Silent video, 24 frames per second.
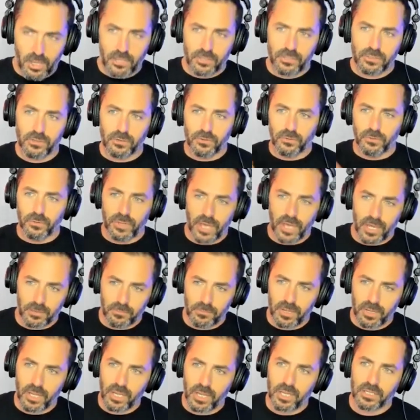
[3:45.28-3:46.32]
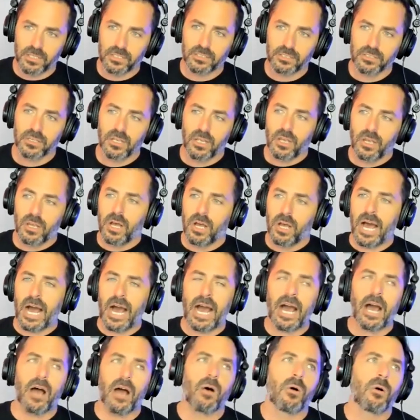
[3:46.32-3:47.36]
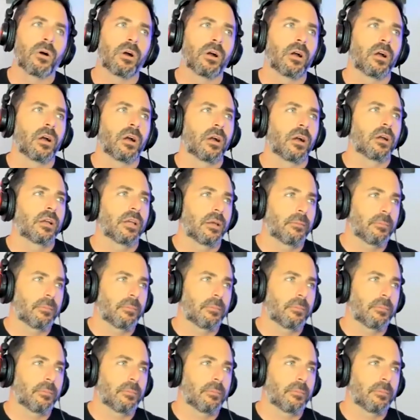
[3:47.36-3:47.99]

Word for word: So that means our,